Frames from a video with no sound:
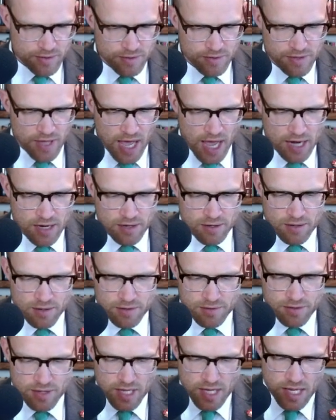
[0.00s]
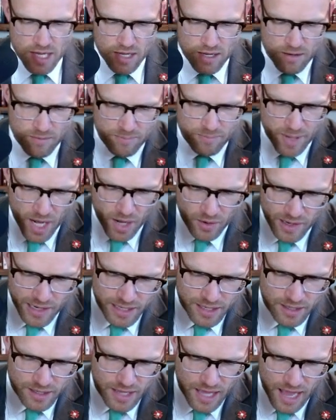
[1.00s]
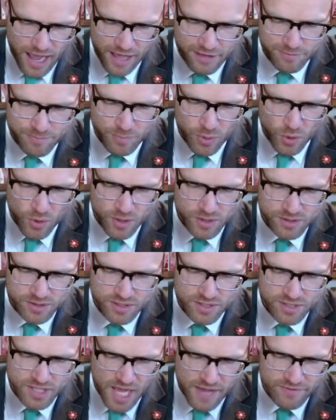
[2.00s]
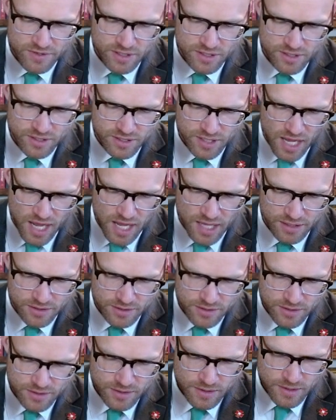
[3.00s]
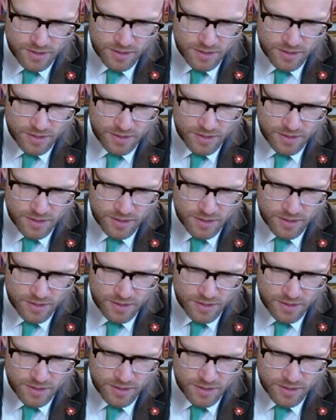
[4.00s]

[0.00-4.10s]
that the barren hath borne seven sons,